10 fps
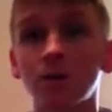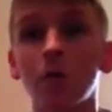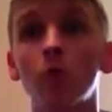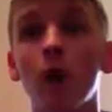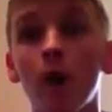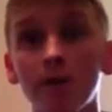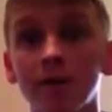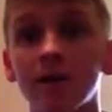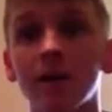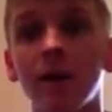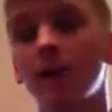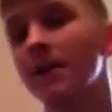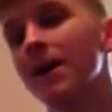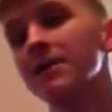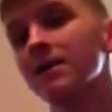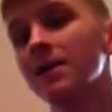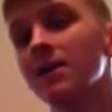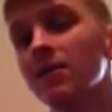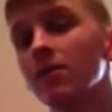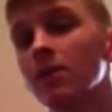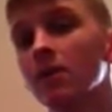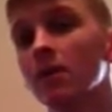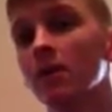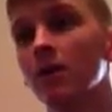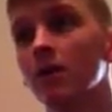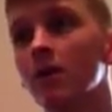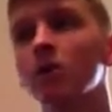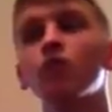Okada. Guys like that